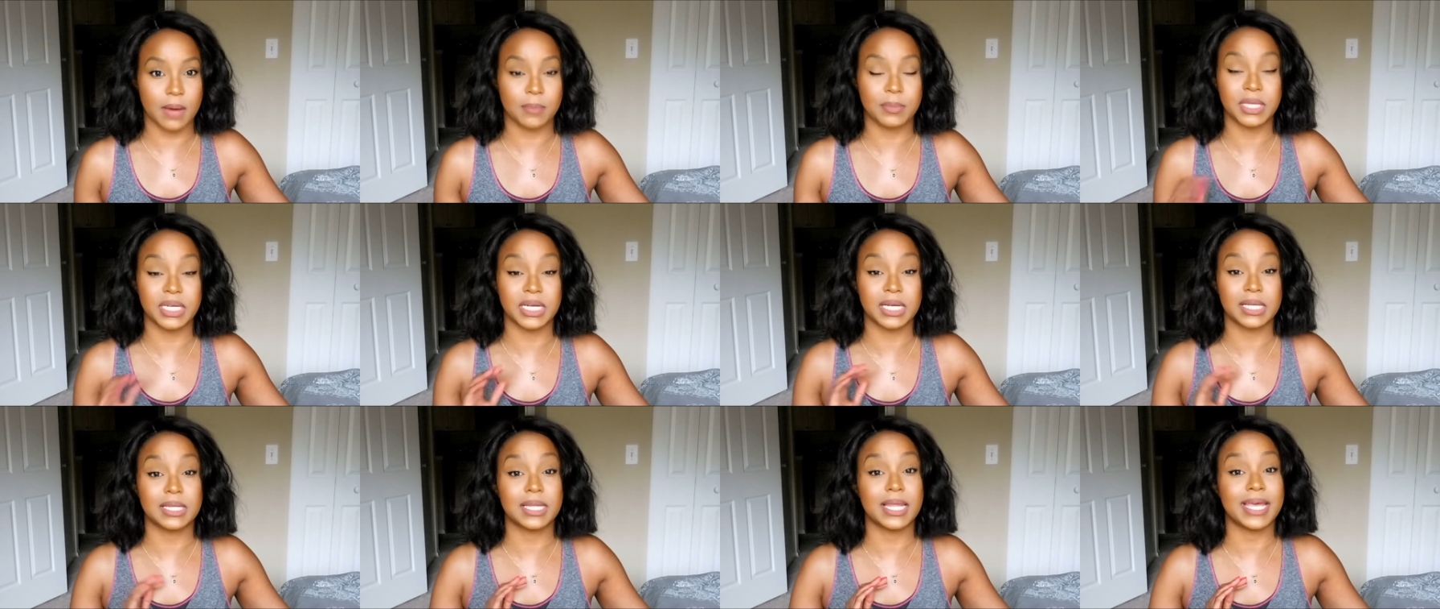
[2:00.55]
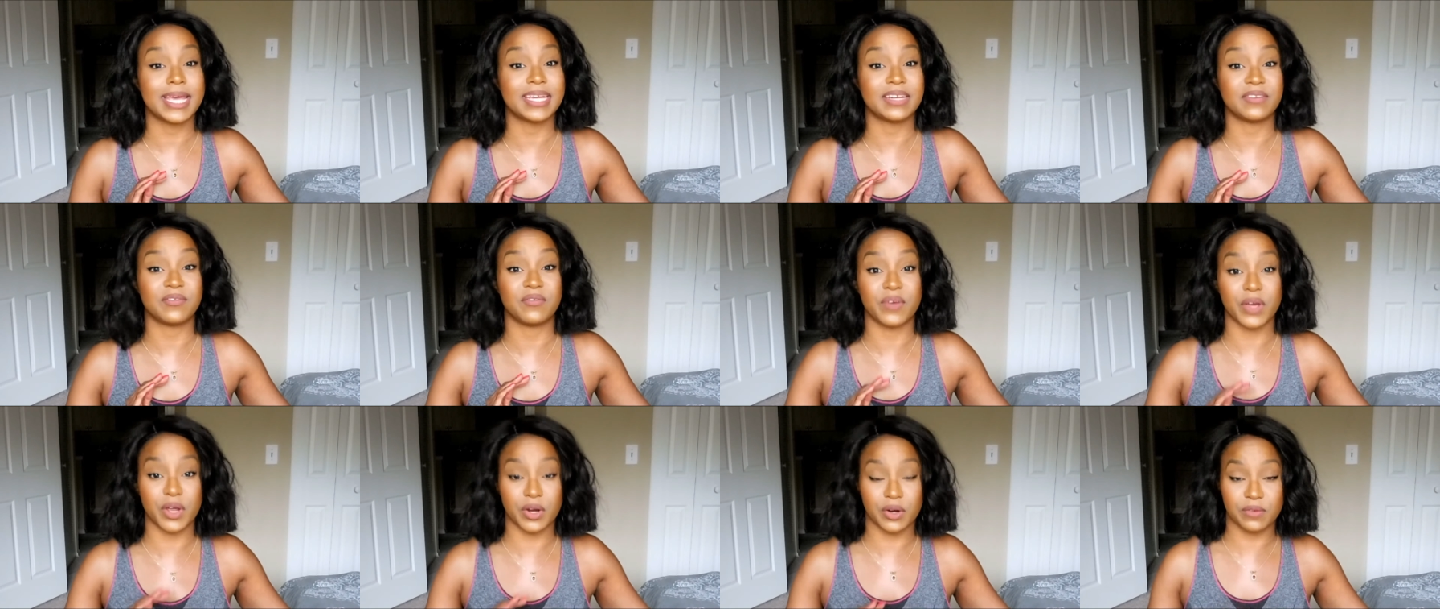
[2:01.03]
I mean, it laid
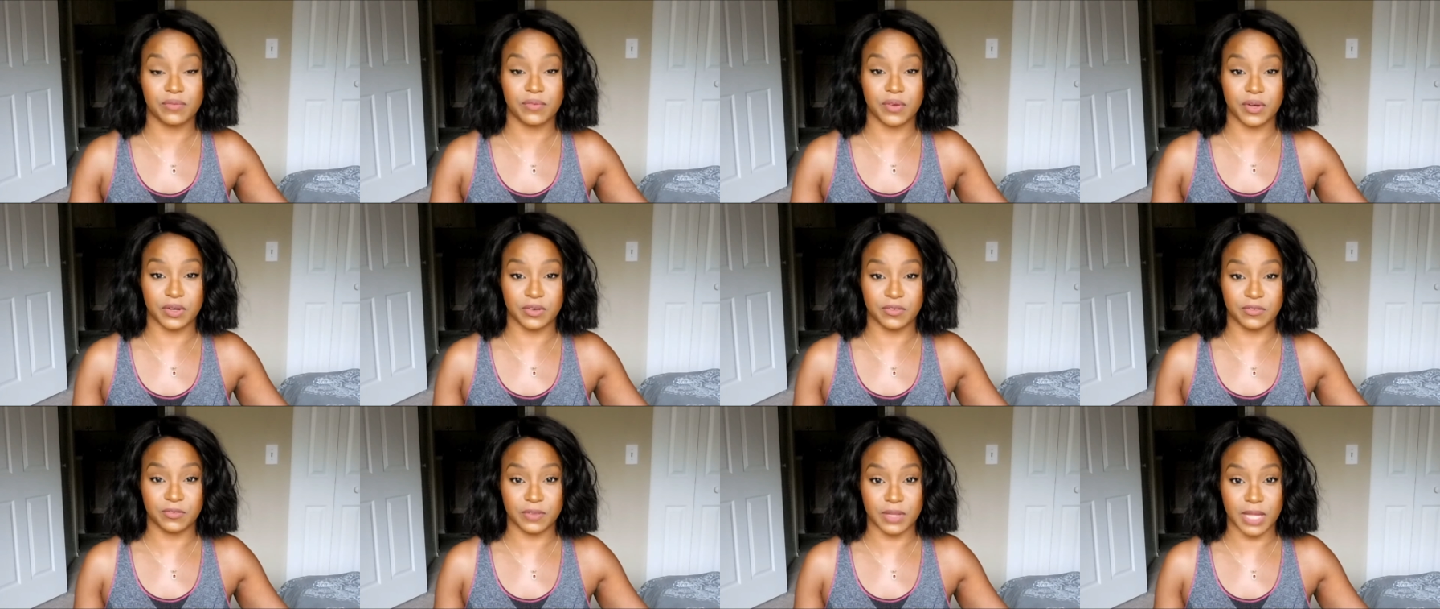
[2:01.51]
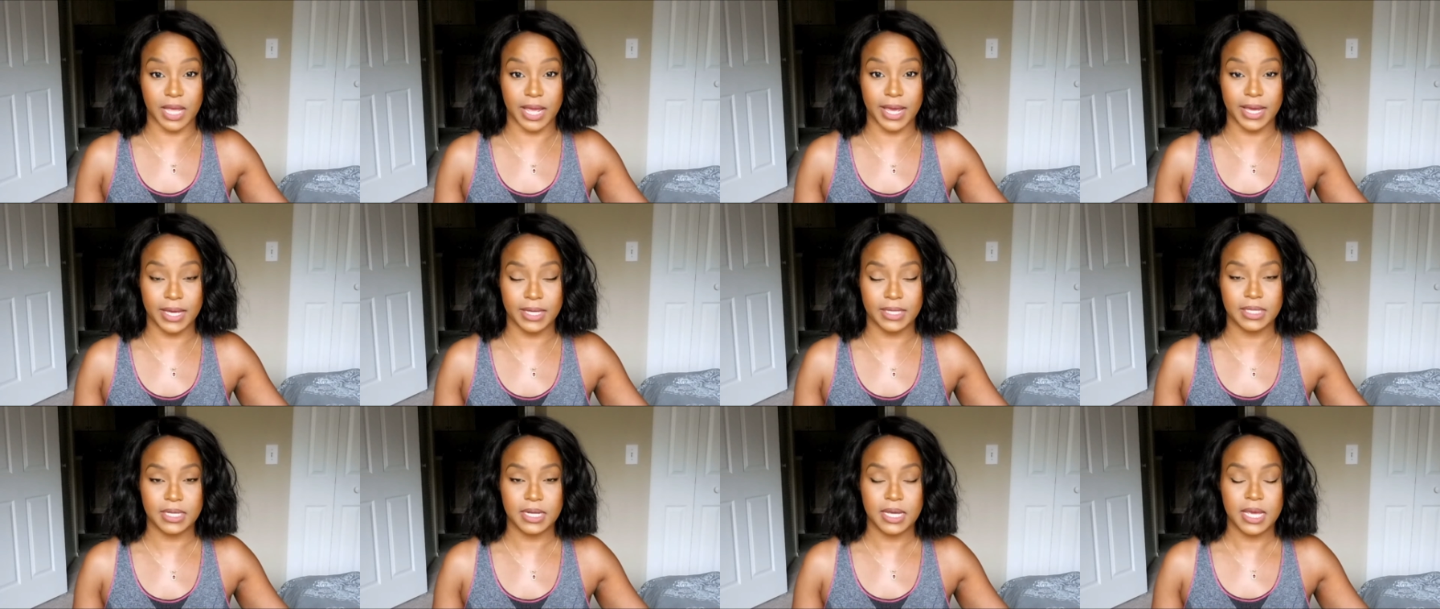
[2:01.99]
very, very
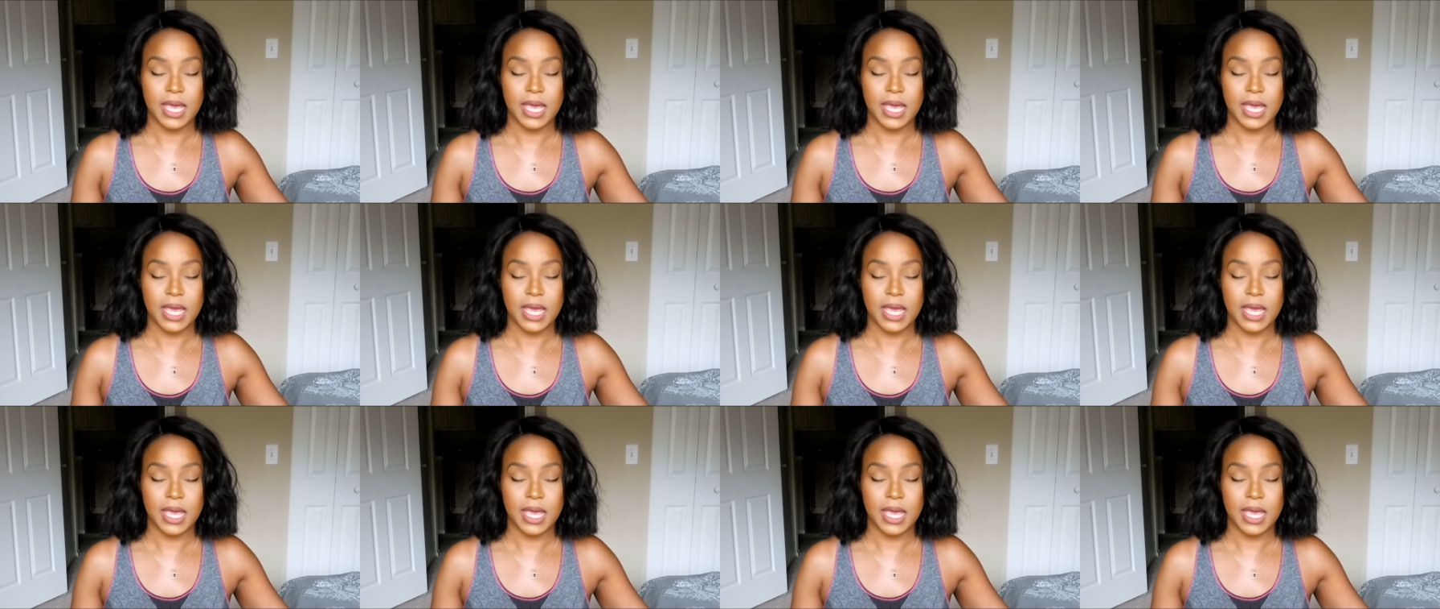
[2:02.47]
flat.